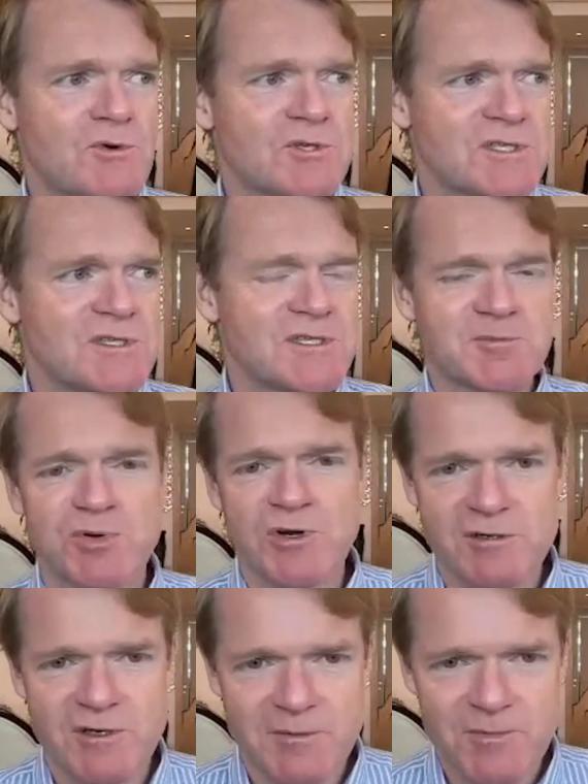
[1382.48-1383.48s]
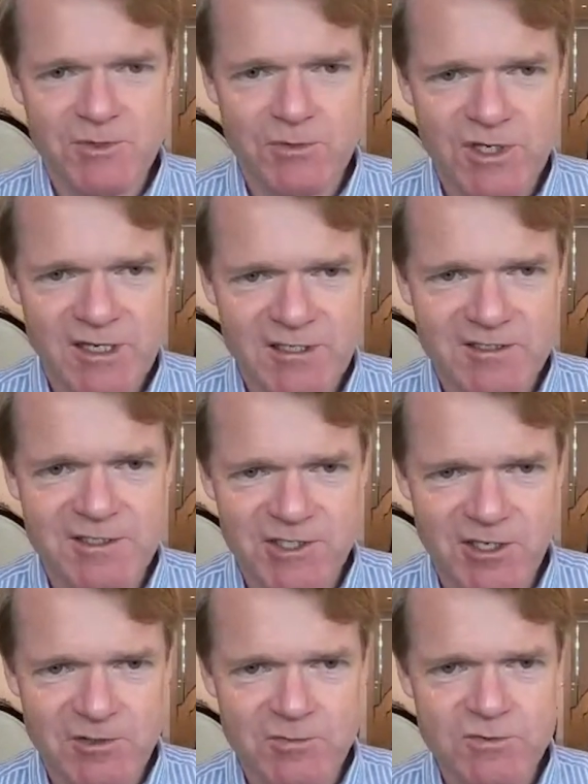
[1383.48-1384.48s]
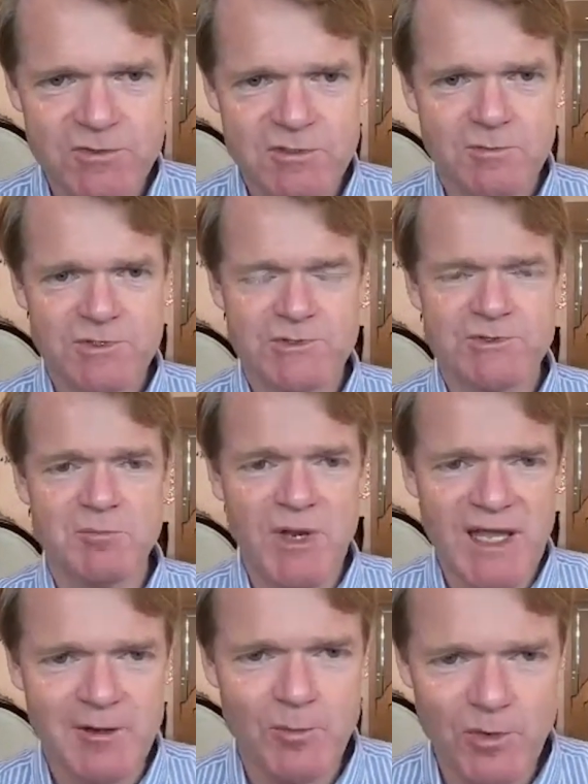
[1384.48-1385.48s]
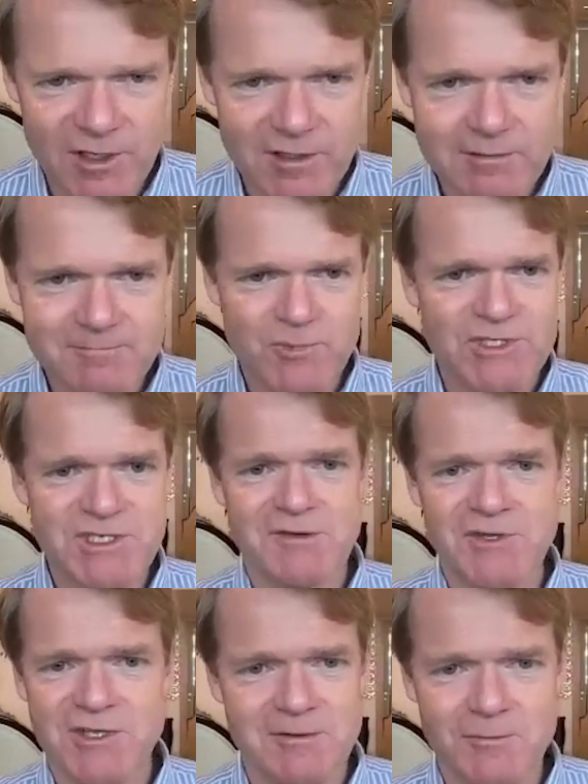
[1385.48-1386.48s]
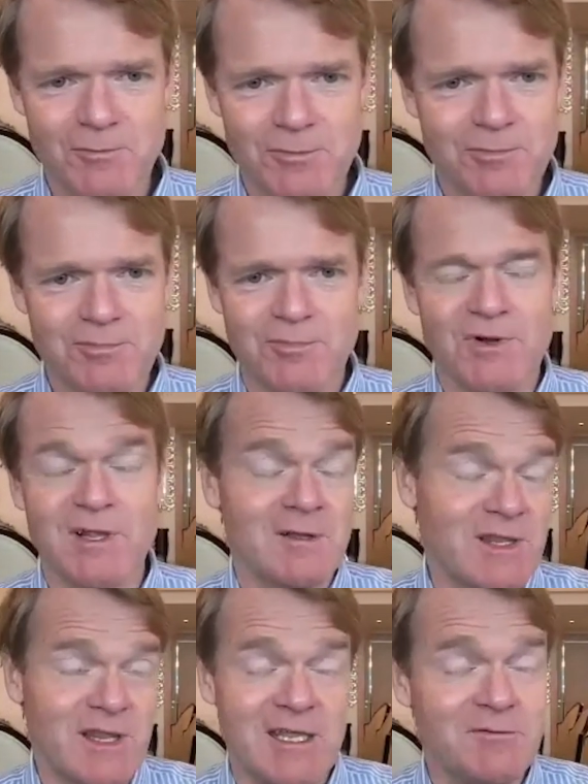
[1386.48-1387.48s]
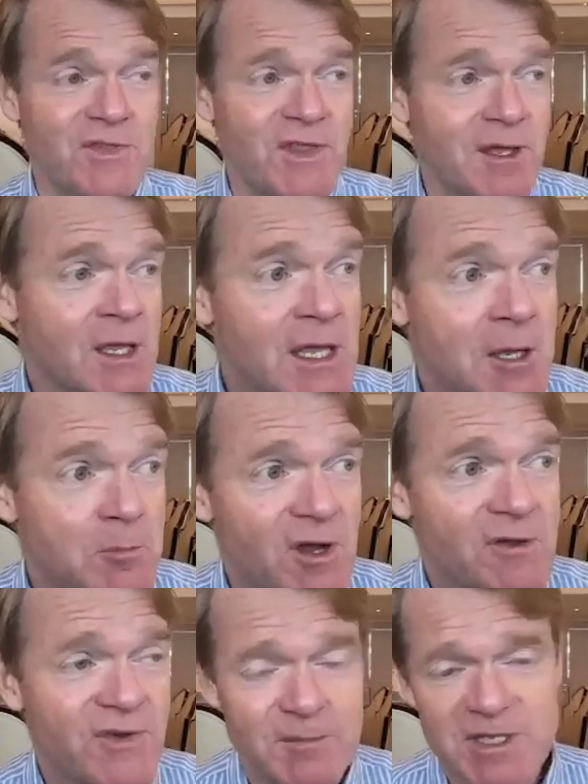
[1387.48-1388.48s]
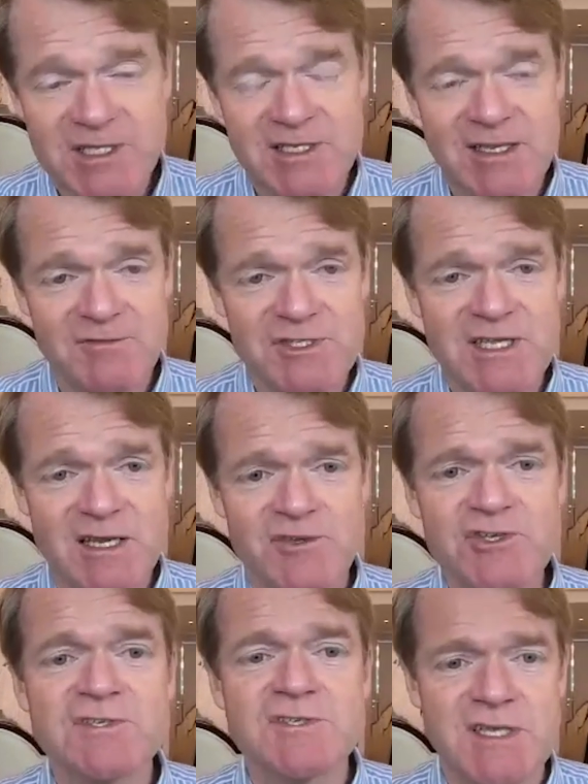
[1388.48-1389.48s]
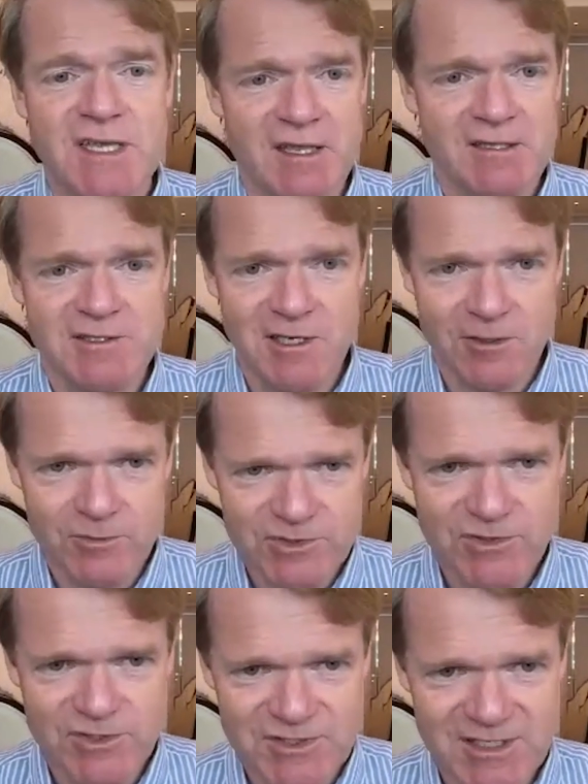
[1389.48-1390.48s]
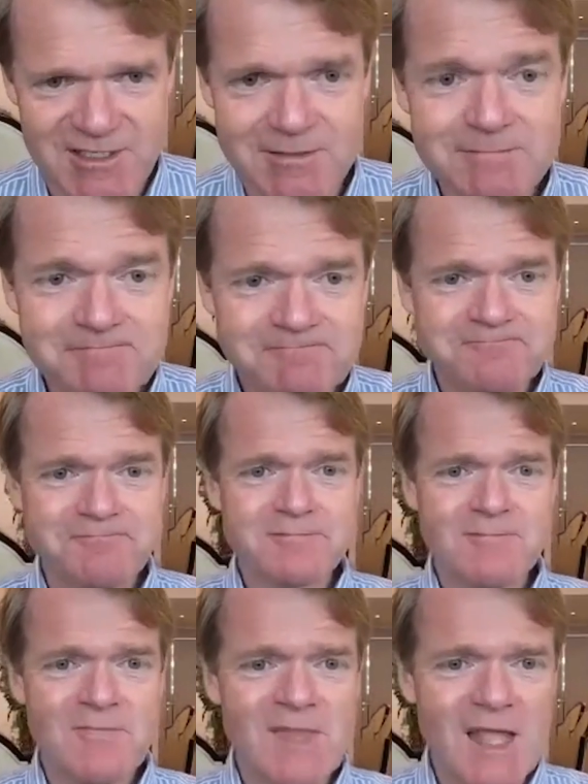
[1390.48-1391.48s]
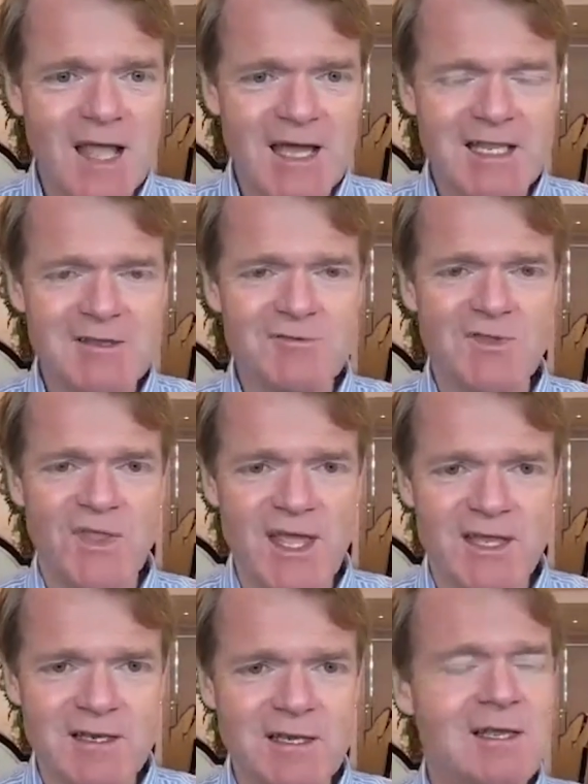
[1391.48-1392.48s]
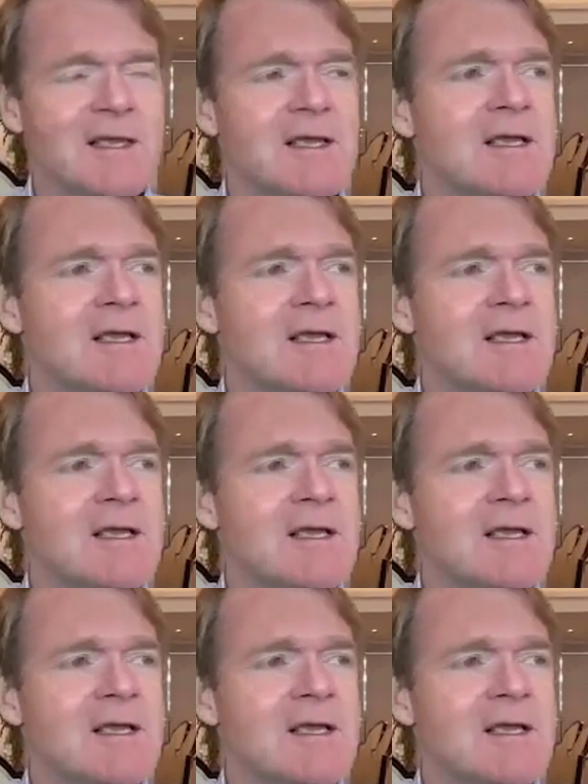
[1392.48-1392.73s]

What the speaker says: watching this program called Casey Jones, which was in black and white. We didn't have even there, my family didn't have a television set until I was 13. And even then,